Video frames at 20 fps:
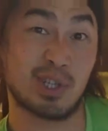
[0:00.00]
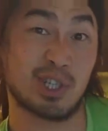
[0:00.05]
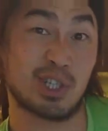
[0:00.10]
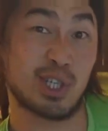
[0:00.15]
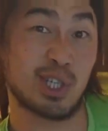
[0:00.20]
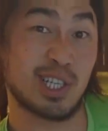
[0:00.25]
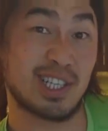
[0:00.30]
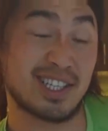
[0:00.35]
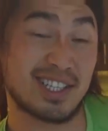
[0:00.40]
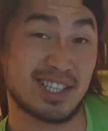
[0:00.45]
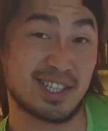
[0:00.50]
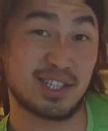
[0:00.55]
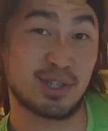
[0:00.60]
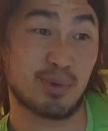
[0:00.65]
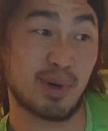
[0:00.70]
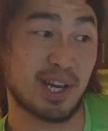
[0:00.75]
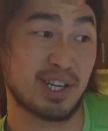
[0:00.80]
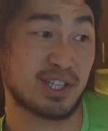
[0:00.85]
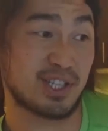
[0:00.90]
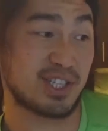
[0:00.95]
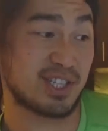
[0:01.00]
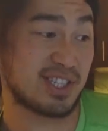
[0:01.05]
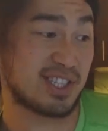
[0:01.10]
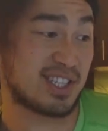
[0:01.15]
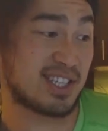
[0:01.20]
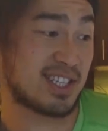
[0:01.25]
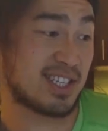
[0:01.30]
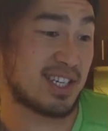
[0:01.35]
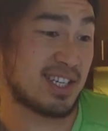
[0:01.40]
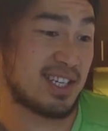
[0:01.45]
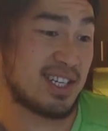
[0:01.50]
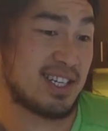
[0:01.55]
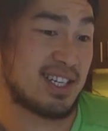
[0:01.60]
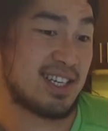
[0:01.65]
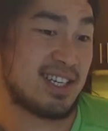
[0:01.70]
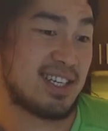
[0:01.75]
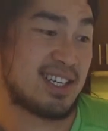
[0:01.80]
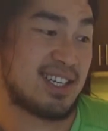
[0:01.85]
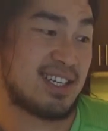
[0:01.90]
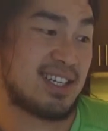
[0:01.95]
in shitty situations,
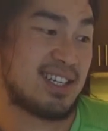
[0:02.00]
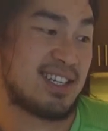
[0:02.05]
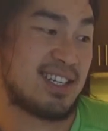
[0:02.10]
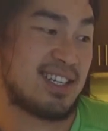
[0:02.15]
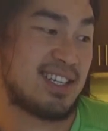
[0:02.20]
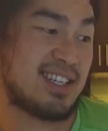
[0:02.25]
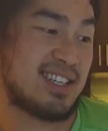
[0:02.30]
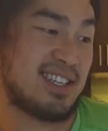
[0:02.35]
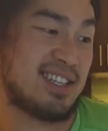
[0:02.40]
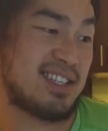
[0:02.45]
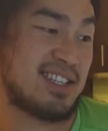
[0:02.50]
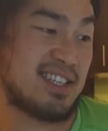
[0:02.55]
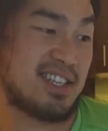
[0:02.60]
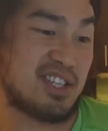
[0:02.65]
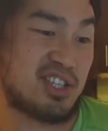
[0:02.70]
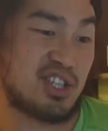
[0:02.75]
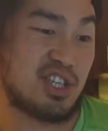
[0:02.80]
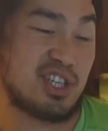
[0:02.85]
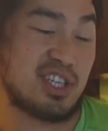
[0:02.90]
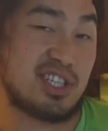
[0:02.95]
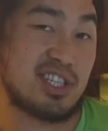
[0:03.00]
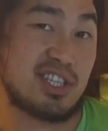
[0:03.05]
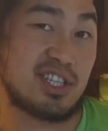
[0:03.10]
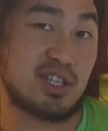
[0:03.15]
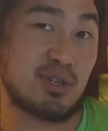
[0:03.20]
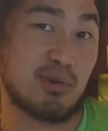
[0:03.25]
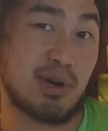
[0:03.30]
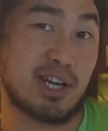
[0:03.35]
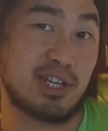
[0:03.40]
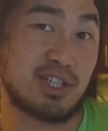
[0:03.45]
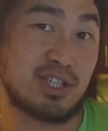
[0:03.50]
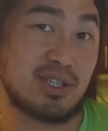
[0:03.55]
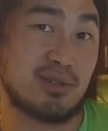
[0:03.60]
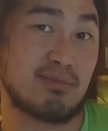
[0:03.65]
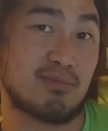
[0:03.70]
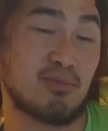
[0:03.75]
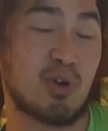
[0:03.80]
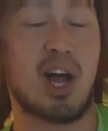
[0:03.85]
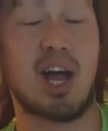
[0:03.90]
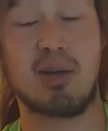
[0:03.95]
is it a shitty situation?
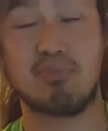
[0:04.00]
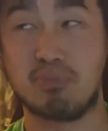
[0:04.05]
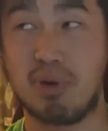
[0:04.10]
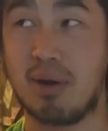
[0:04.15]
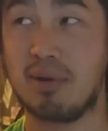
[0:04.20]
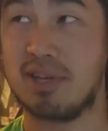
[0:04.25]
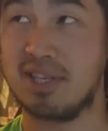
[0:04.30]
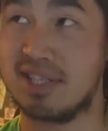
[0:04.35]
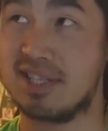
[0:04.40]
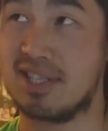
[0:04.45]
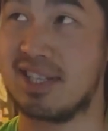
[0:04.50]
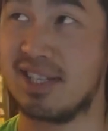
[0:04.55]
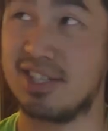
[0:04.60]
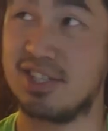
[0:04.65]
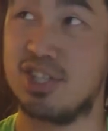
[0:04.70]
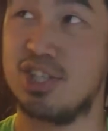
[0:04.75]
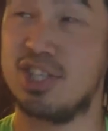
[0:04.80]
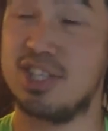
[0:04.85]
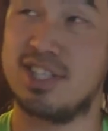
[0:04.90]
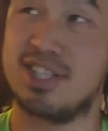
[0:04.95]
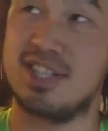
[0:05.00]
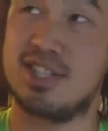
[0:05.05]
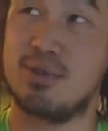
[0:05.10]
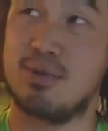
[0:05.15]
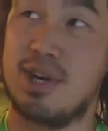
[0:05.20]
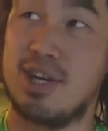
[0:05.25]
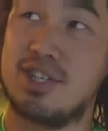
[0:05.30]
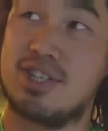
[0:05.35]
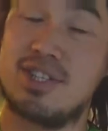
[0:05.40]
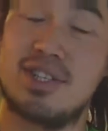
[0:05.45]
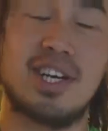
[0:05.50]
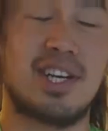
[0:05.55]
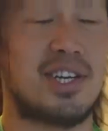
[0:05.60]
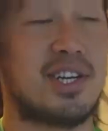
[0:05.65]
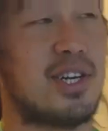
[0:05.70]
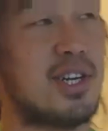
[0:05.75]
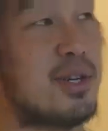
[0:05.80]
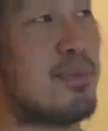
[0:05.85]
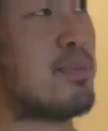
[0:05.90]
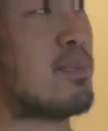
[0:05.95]
Well, it probably is still a shitty situation, I
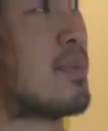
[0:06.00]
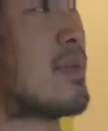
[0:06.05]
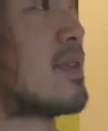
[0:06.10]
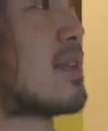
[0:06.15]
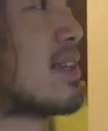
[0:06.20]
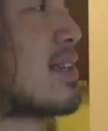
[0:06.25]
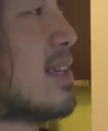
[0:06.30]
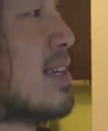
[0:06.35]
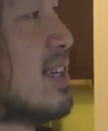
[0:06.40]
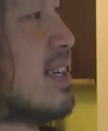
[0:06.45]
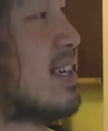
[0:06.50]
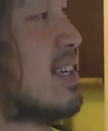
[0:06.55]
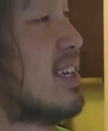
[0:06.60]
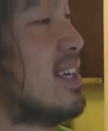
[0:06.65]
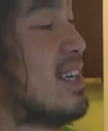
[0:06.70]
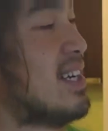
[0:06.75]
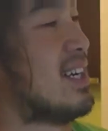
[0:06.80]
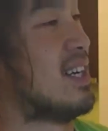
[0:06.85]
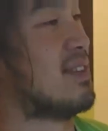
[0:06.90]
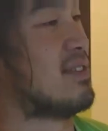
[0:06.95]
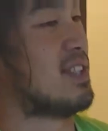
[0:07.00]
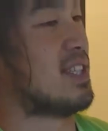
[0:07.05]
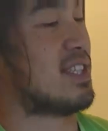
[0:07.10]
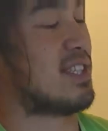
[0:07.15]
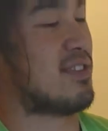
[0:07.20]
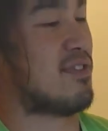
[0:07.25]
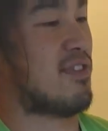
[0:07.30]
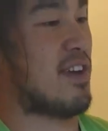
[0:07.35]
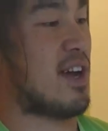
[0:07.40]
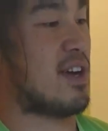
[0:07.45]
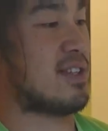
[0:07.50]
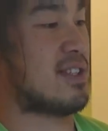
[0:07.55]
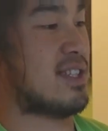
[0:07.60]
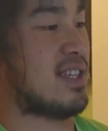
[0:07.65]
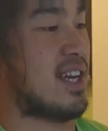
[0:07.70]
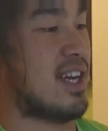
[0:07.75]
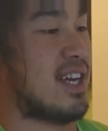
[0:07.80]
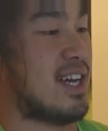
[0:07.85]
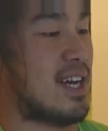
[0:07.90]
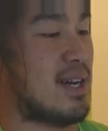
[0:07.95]
don't know. Just felt
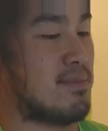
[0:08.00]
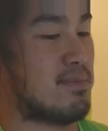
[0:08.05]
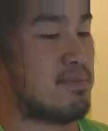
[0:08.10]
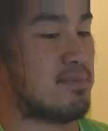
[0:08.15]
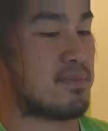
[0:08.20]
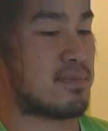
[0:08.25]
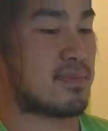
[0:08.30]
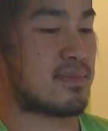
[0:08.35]
yeah.